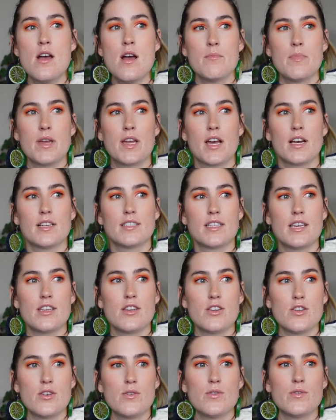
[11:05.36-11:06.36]
because they
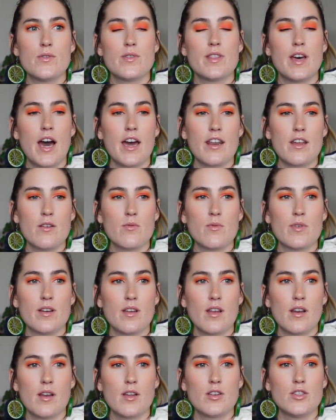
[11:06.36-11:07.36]
knew that it
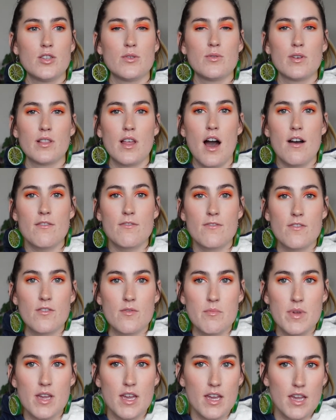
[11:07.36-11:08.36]
would do a lot for
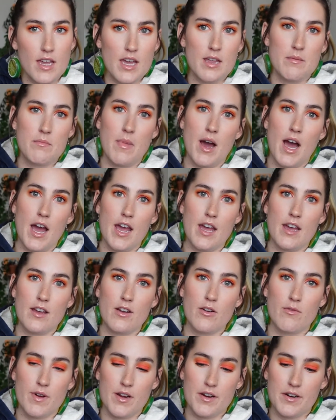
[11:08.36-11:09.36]
me and my
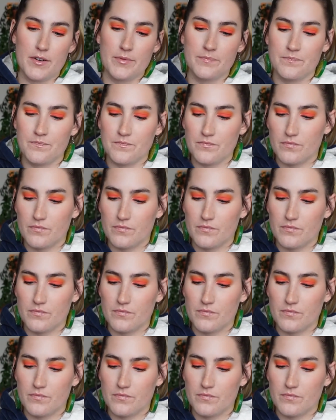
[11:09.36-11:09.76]
career.